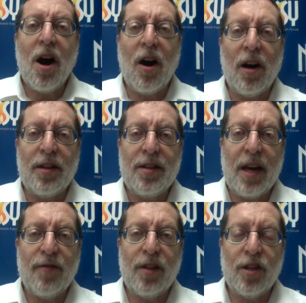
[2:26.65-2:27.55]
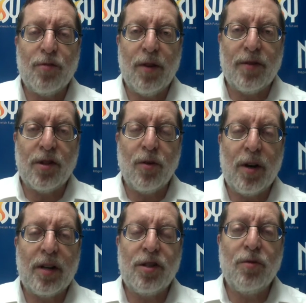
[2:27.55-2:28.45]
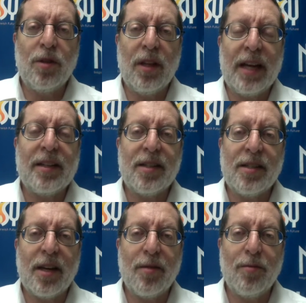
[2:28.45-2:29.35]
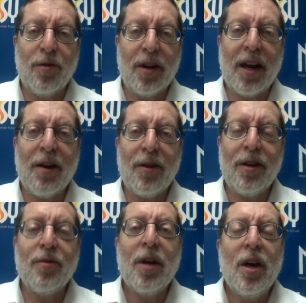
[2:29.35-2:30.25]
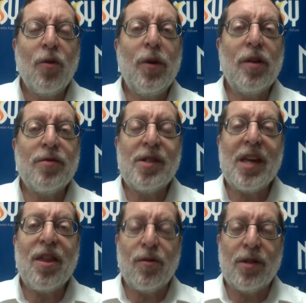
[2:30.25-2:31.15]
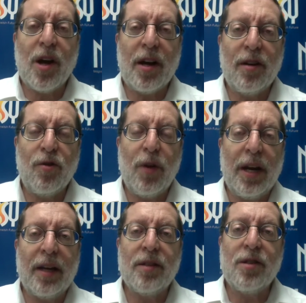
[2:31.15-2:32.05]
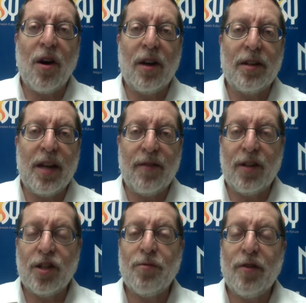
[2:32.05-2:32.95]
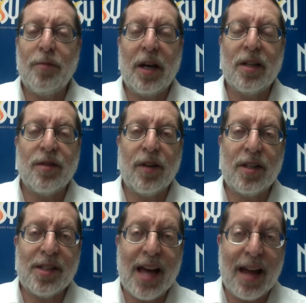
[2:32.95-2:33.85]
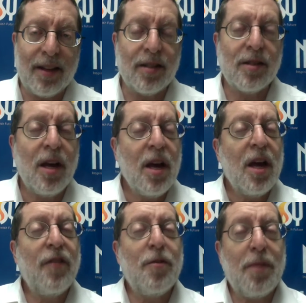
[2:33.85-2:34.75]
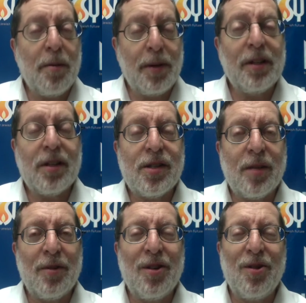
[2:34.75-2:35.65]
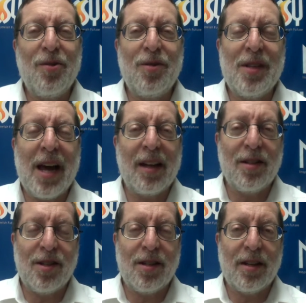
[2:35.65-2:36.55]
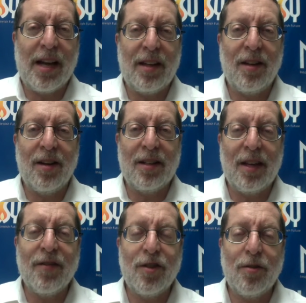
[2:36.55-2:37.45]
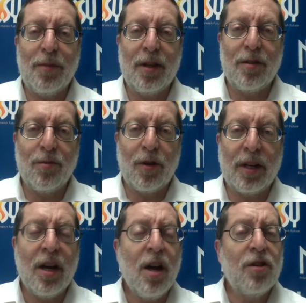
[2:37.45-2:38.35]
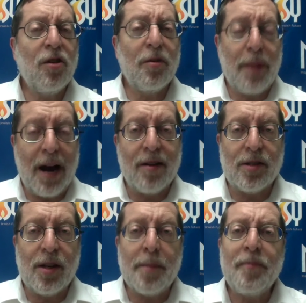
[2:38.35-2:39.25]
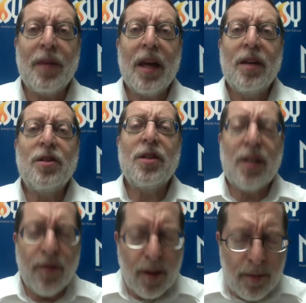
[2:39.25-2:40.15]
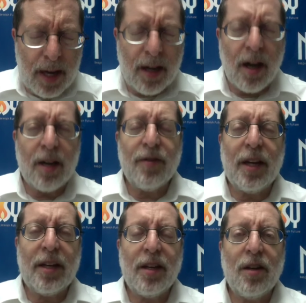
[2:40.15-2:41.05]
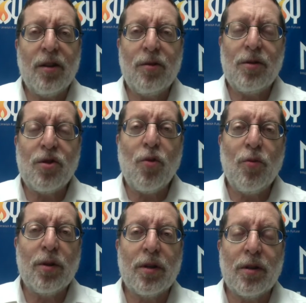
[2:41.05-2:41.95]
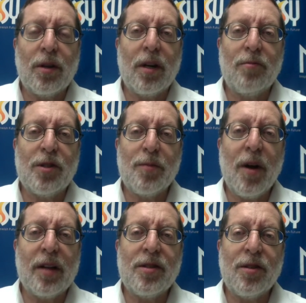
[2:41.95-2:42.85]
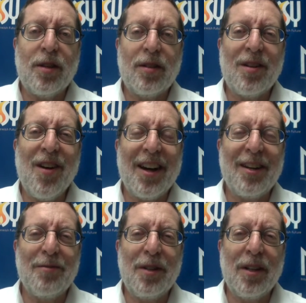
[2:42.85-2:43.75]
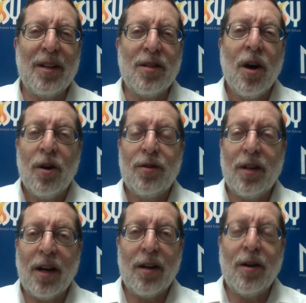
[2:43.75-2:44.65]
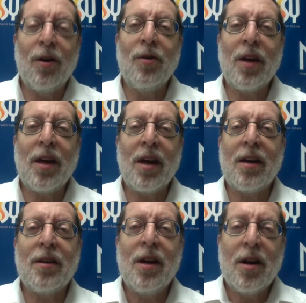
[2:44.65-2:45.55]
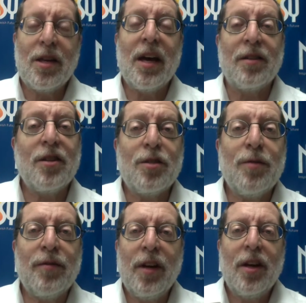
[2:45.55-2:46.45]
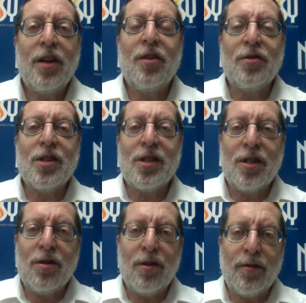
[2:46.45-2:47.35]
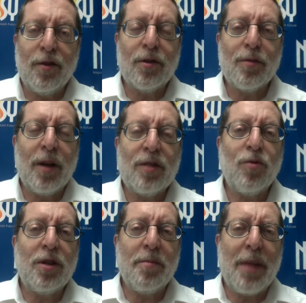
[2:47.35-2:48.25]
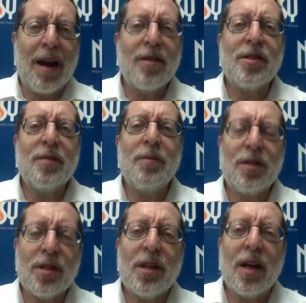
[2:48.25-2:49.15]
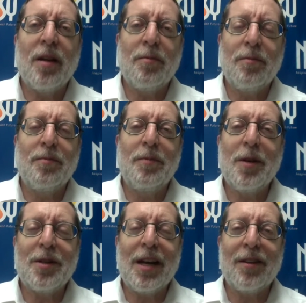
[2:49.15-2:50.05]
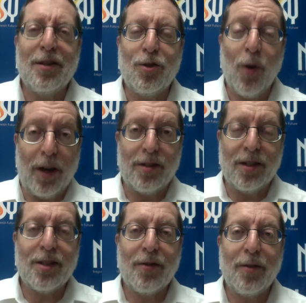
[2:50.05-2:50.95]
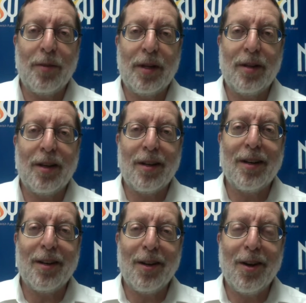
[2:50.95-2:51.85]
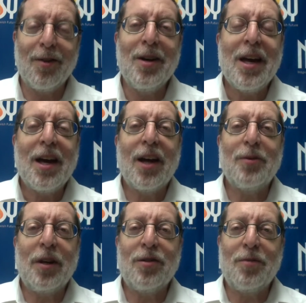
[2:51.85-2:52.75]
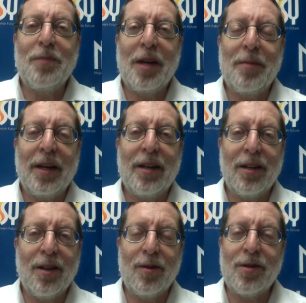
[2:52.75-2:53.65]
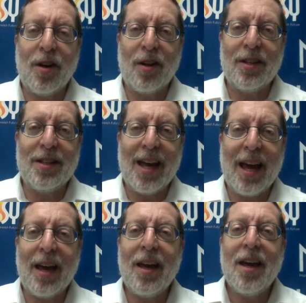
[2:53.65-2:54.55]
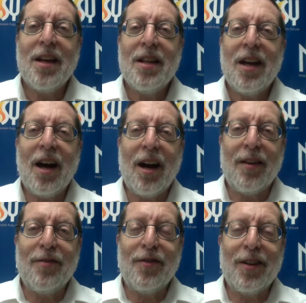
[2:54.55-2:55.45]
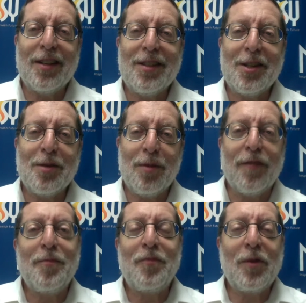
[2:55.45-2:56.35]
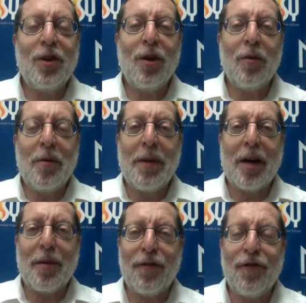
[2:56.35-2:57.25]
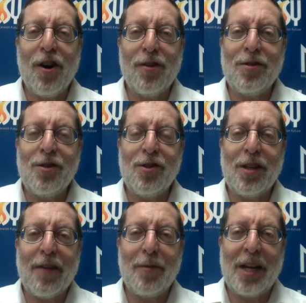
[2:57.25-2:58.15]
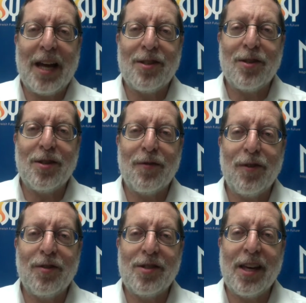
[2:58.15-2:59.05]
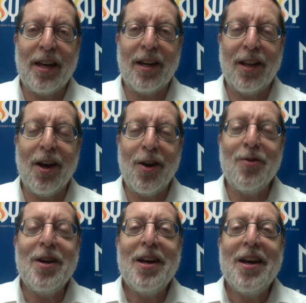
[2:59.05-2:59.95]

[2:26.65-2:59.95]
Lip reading: on the day of Tisha B'Av. So whereas you would like to say, good morning, how are you? We don't say those kind of greetings on the day of Tisha B'Av because of our sadness. If you bump into someone who's negligent on that law and gives you a big good morning, don't embarrass them. Just give them a kind of like, you know, somber response so they'll kind of realize, oh, did I? Oh, yeah, Tisha B'Av. You know, just your response wouldn't embarrass them, but just kind of put down the joyousness of the big hello, because we don't do big hellos on the day of Tisha B'Av. You know, when we pick up our phones, usually everybody answers their phone saying hello,